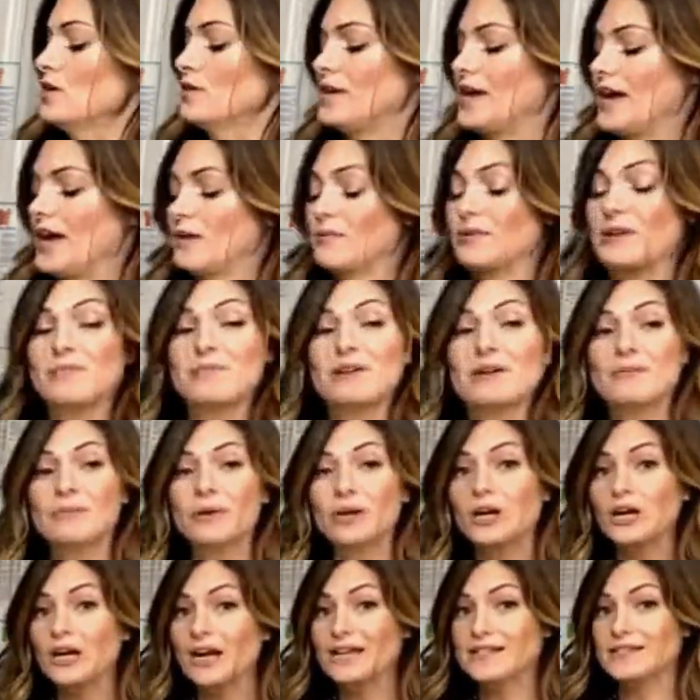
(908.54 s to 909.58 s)
Okay,
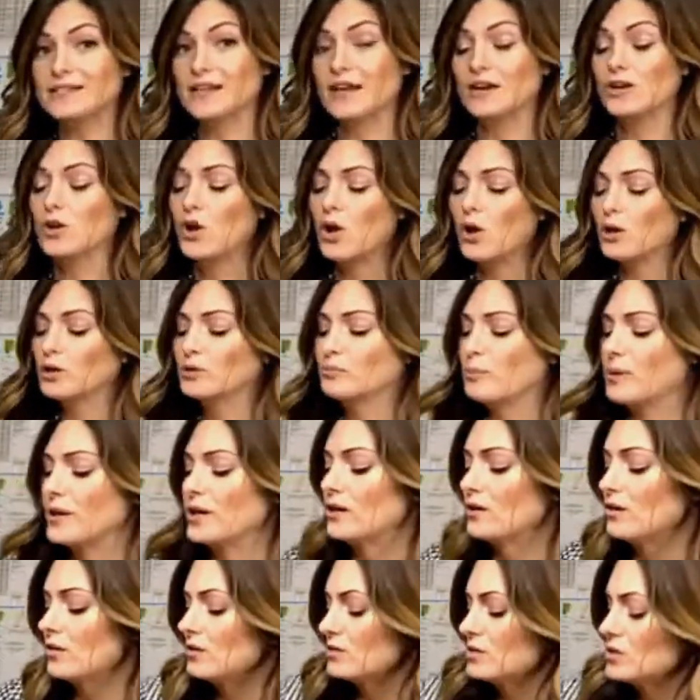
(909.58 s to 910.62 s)
remember I said cold
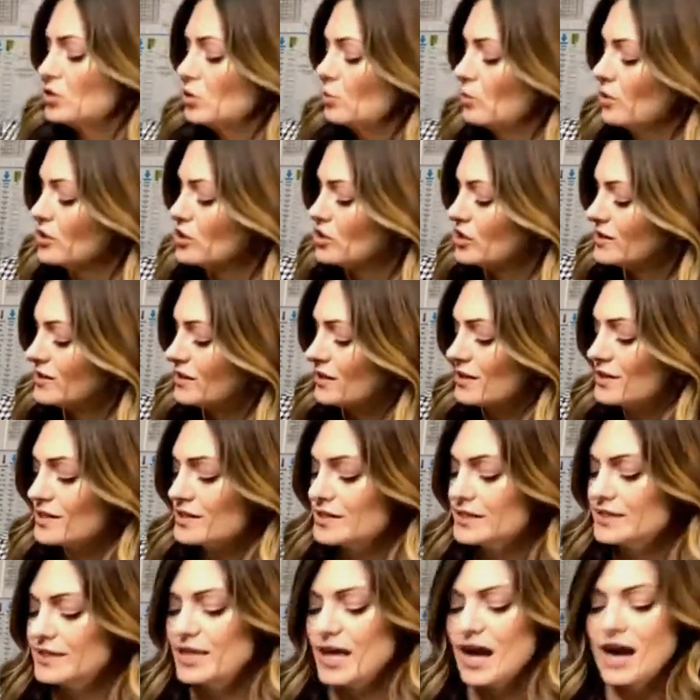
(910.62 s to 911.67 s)
peel, so we're just gonna
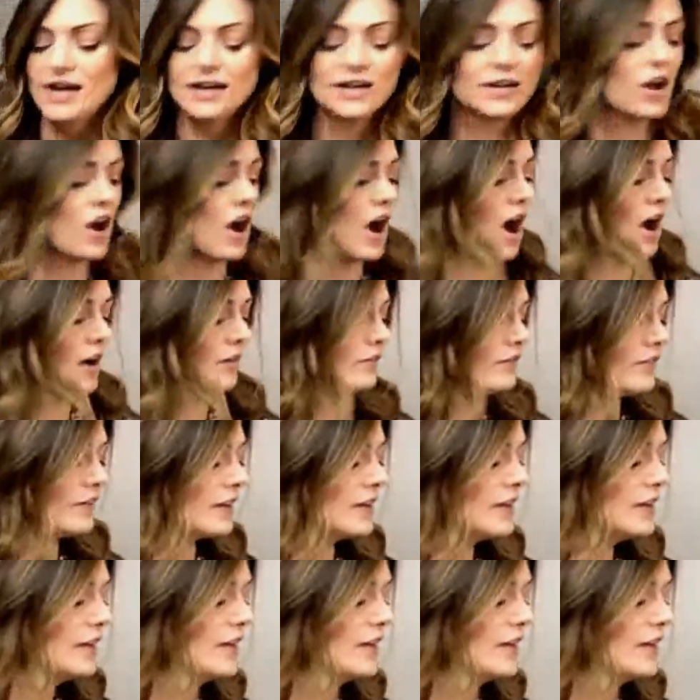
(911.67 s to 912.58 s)
slide it off.